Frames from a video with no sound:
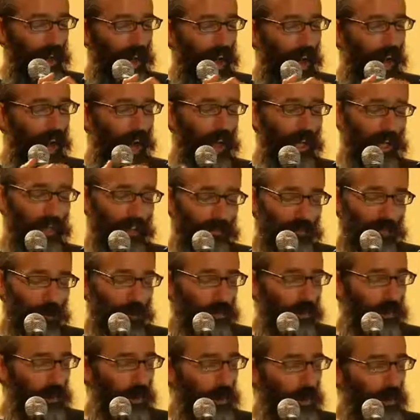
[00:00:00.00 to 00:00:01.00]
all of the
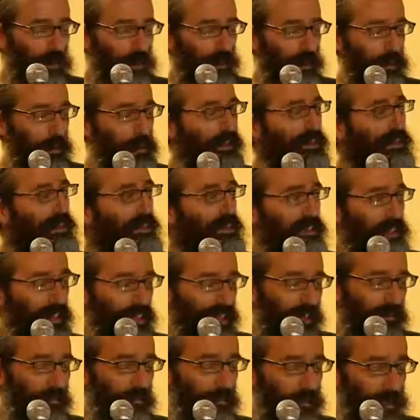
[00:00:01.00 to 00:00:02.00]
beauty will still
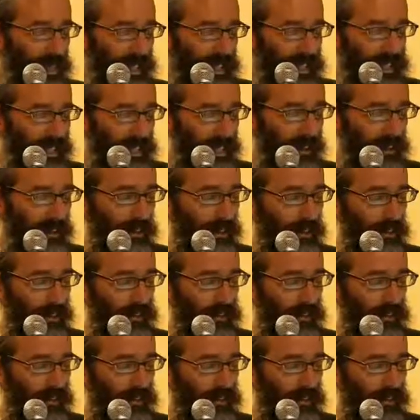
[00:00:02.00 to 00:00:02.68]
have been here.